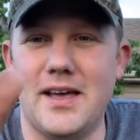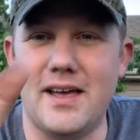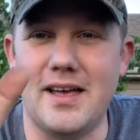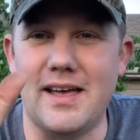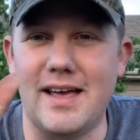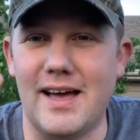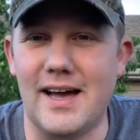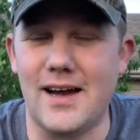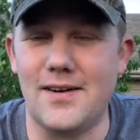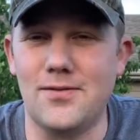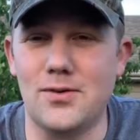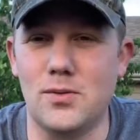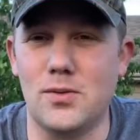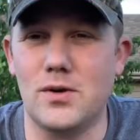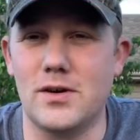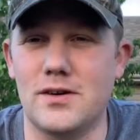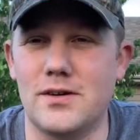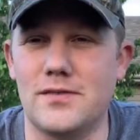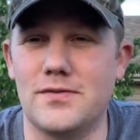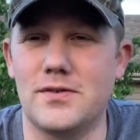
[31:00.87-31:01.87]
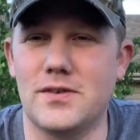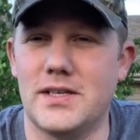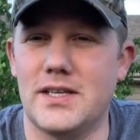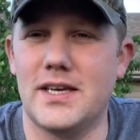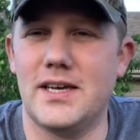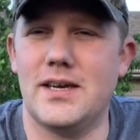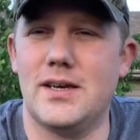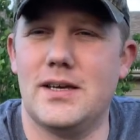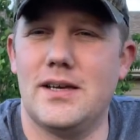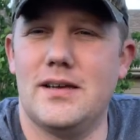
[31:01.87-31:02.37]
have a wonderful
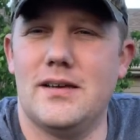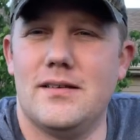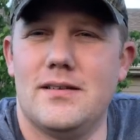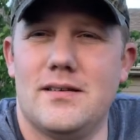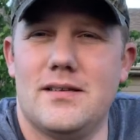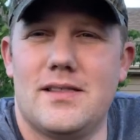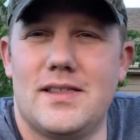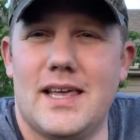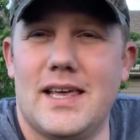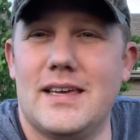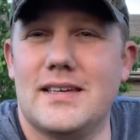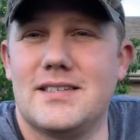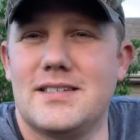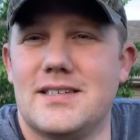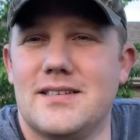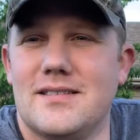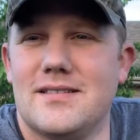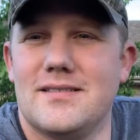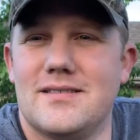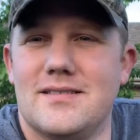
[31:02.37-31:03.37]
day thanks